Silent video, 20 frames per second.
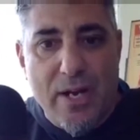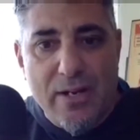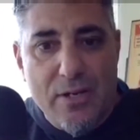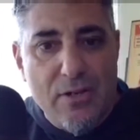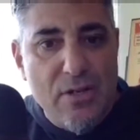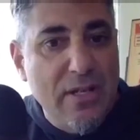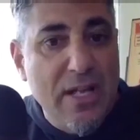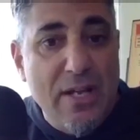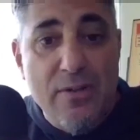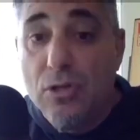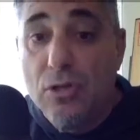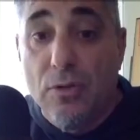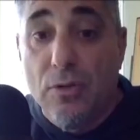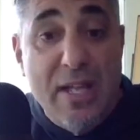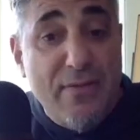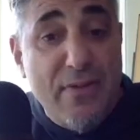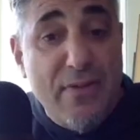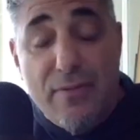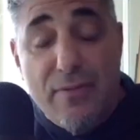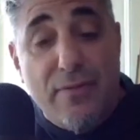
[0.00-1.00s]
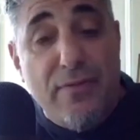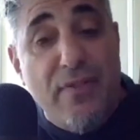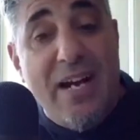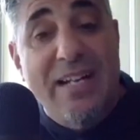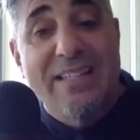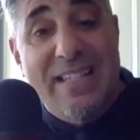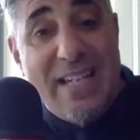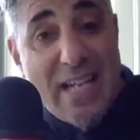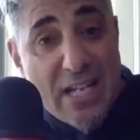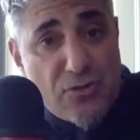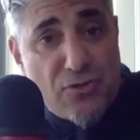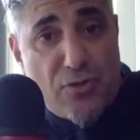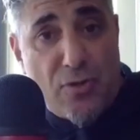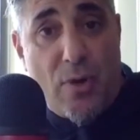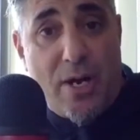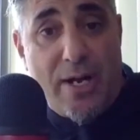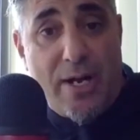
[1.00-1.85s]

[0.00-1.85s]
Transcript: You know, you'll never even find an entryway.